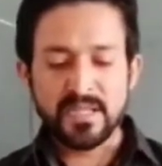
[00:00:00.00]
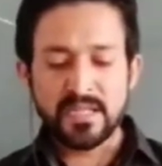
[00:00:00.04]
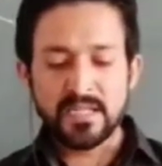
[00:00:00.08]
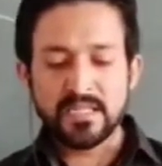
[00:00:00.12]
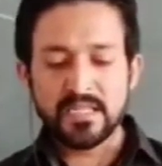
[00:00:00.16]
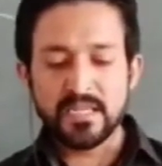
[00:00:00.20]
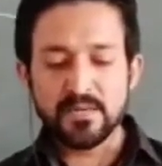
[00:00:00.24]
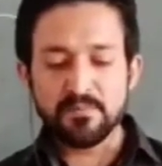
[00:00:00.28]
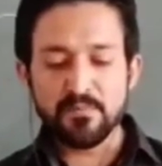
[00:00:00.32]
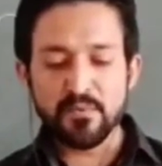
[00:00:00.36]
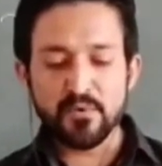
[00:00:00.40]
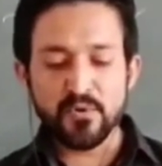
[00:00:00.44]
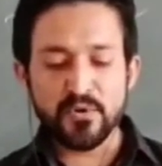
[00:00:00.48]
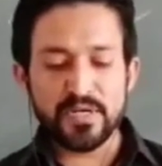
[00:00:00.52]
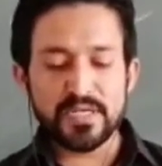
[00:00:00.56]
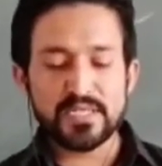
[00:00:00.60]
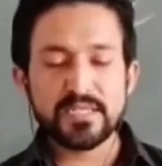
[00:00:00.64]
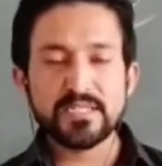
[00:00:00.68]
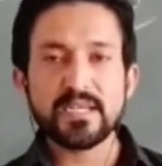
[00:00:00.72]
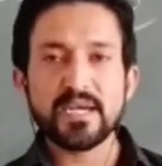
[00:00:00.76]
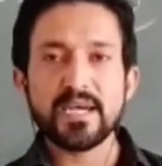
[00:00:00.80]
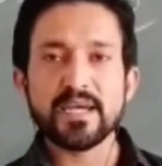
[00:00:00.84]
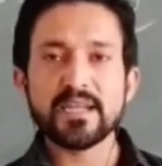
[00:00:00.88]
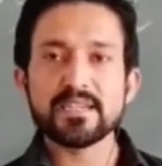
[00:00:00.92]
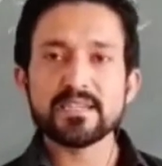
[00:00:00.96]
The
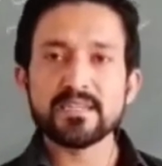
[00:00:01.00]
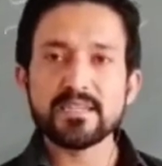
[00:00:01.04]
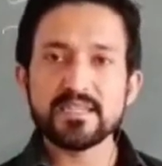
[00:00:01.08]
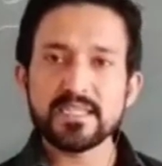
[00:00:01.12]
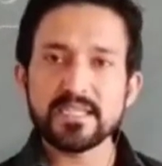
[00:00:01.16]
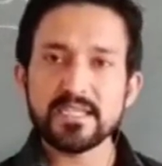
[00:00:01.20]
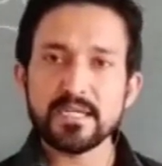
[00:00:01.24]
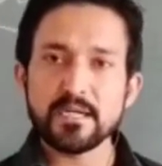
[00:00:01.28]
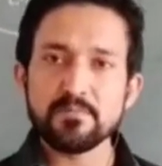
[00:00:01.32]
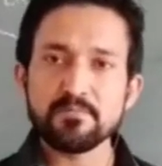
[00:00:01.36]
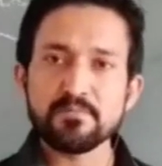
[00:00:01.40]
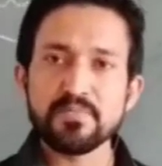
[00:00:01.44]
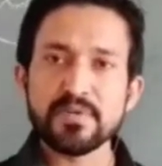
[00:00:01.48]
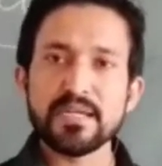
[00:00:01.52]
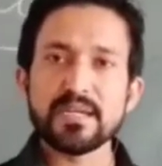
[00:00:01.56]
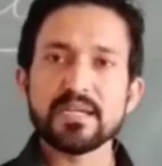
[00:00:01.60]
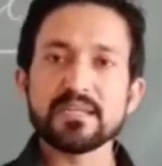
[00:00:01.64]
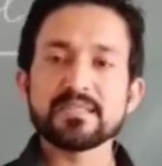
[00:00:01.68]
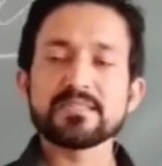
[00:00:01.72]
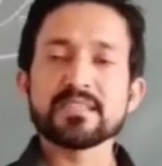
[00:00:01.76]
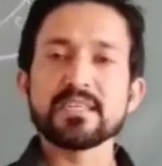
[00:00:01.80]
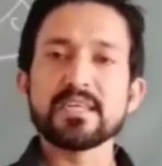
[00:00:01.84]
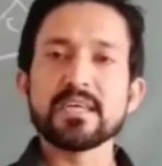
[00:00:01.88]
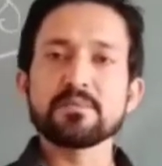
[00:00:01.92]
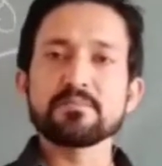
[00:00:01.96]
poet directly
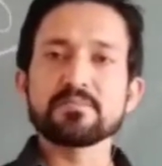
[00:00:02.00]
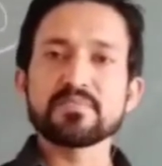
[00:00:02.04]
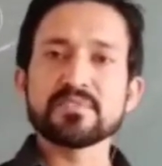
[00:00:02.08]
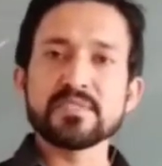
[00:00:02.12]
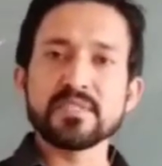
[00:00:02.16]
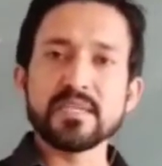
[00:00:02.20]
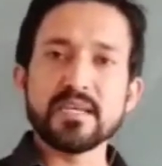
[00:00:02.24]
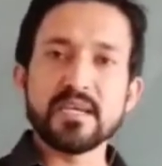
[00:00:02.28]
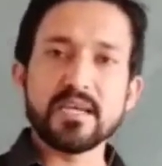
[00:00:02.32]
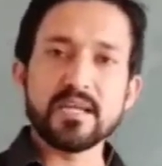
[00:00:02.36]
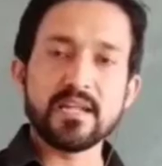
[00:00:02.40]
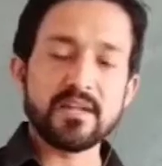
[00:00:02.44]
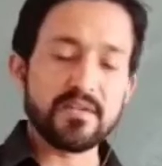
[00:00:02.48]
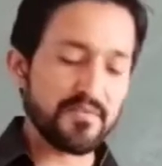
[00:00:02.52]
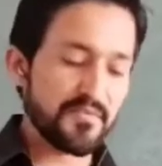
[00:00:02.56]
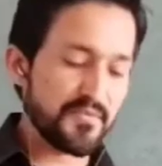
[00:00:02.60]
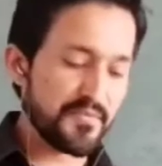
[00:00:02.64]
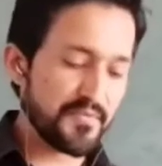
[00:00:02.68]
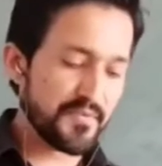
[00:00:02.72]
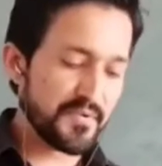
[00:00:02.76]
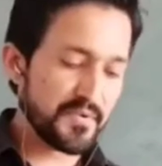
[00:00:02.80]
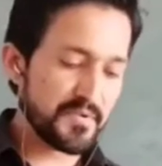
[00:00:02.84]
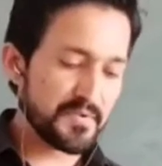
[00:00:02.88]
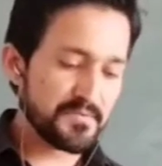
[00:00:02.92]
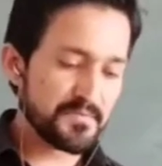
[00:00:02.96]
compares
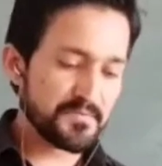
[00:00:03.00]
himself